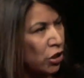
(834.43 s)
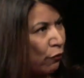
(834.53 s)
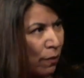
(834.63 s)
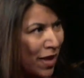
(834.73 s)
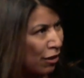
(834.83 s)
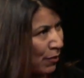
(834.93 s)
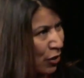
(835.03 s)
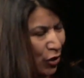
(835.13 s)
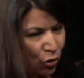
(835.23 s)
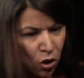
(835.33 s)
from
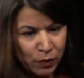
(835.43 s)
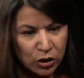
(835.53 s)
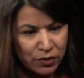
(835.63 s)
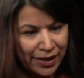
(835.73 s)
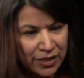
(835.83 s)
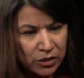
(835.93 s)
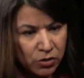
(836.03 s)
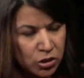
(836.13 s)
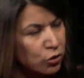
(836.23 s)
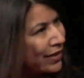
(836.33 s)
elementary school all the way through high
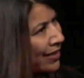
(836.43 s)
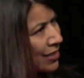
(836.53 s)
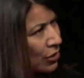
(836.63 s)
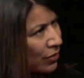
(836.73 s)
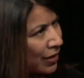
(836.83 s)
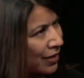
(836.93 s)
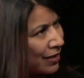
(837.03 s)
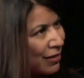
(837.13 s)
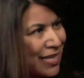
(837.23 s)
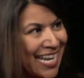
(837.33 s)
school, straight A
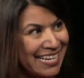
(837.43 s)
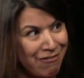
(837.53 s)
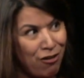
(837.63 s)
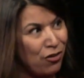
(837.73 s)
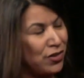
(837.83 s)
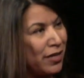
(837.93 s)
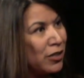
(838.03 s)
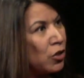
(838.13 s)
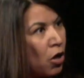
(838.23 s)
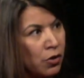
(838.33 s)
student, taking all the,
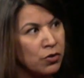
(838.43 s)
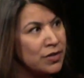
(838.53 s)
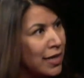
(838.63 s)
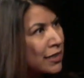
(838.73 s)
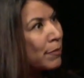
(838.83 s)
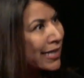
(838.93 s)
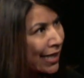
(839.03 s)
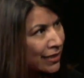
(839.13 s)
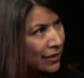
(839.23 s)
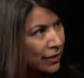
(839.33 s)
honors, academic
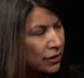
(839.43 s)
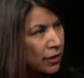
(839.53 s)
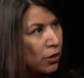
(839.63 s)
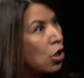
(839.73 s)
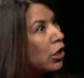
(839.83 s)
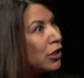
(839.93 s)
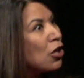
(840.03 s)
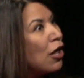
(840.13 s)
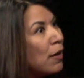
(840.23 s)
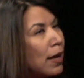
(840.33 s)
classes,
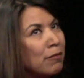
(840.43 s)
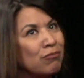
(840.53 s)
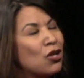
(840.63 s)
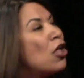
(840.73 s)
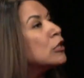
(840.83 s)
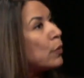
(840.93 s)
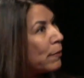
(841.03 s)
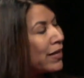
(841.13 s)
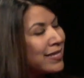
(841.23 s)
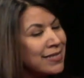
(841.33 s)
college
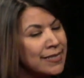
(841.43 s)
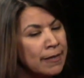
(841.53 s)
prep classes.